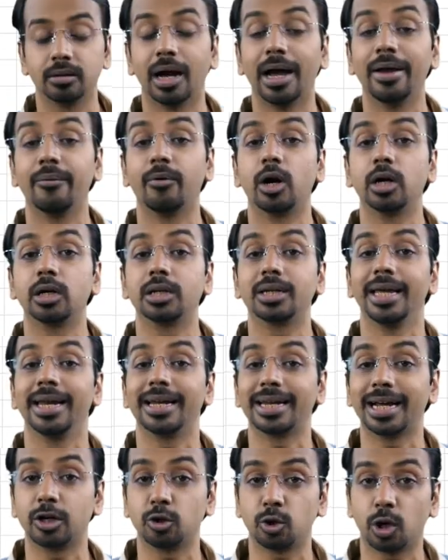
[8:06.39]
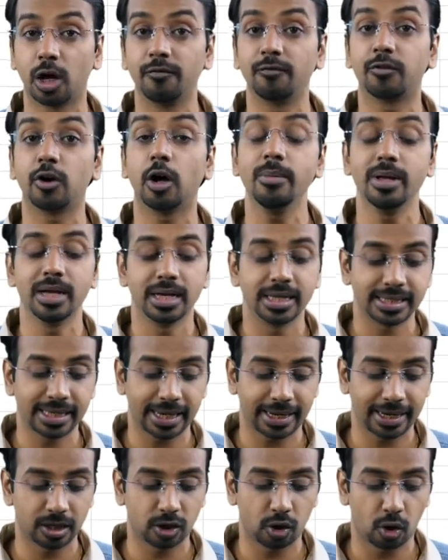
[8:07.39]
I want data to come from
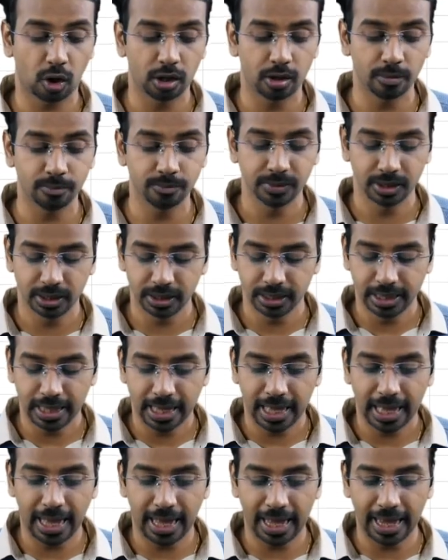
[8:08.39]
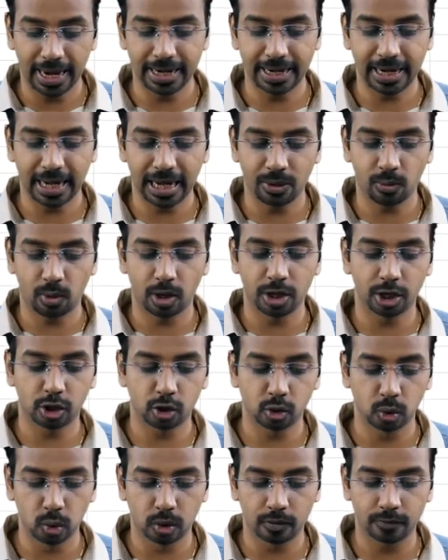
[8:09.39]
second column and I want
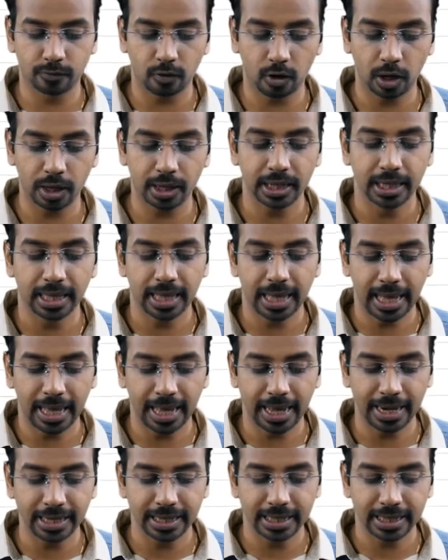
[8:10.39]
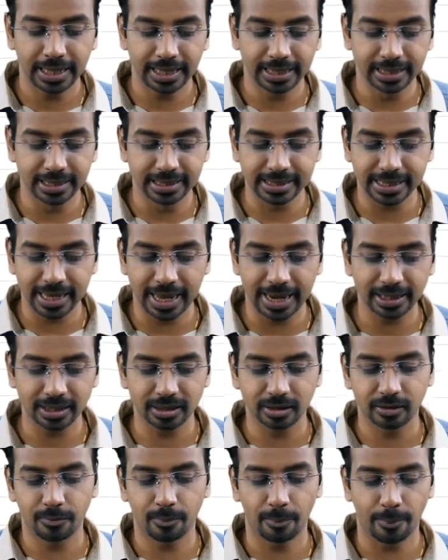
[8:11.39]
it to look for an
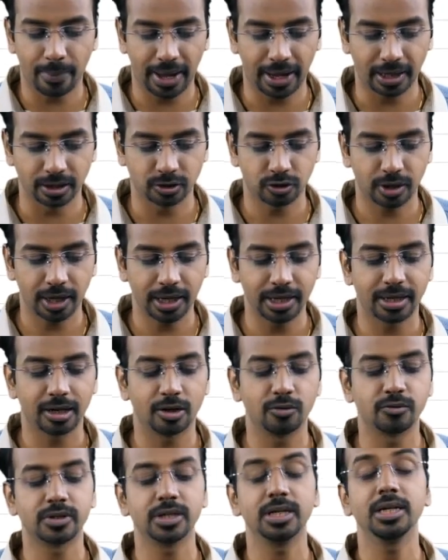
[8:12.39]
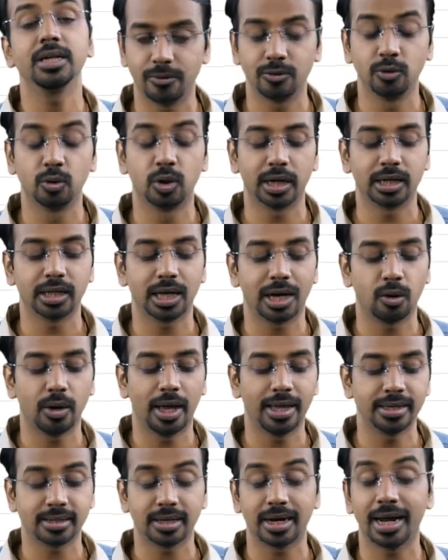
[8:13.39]
exact match, right? Now you see, you get the
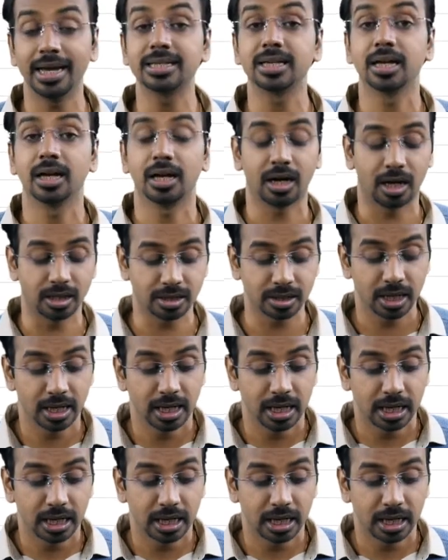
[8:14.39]
answer as Raj.